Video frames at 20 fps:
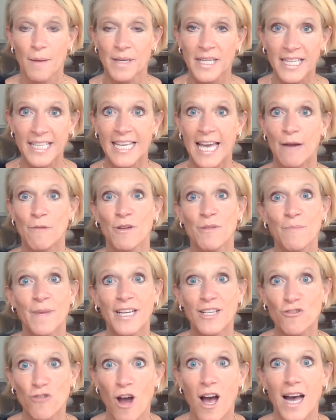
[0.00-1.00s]
I'm going to get with
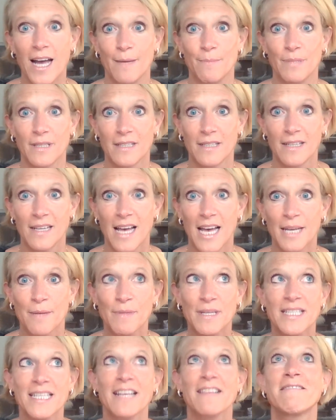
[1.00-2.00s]
my tribe and
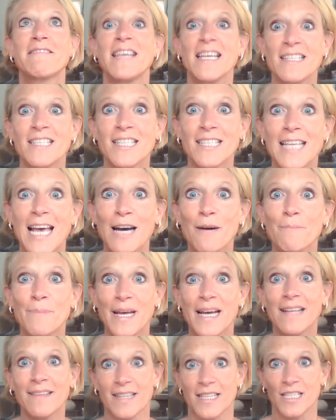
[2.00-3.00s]
I'm going to say, this is how
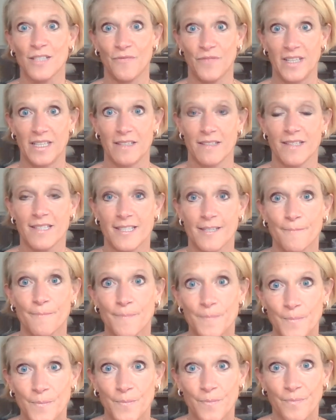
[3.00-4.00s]
bad this feels.
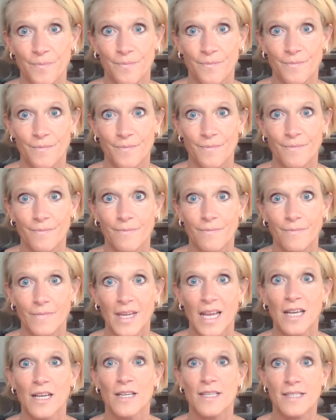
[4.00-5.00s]

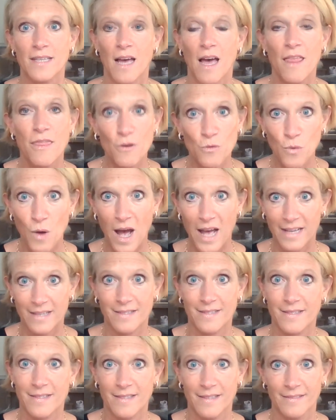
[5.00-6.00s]
Because
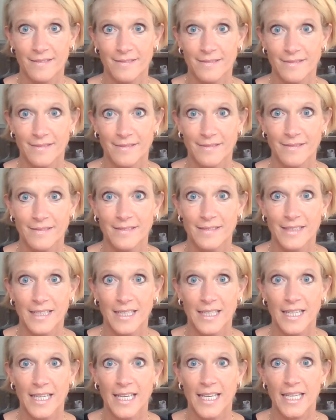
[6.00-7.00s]
otherwise,
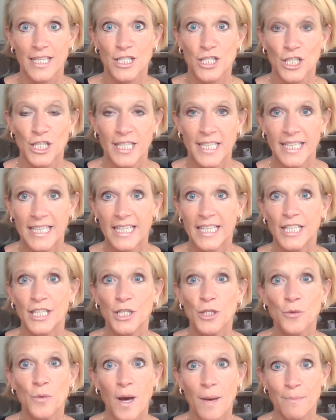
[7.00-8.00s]
it's going to eat
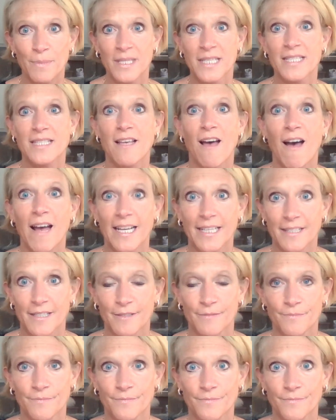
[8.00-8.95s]
you up inside.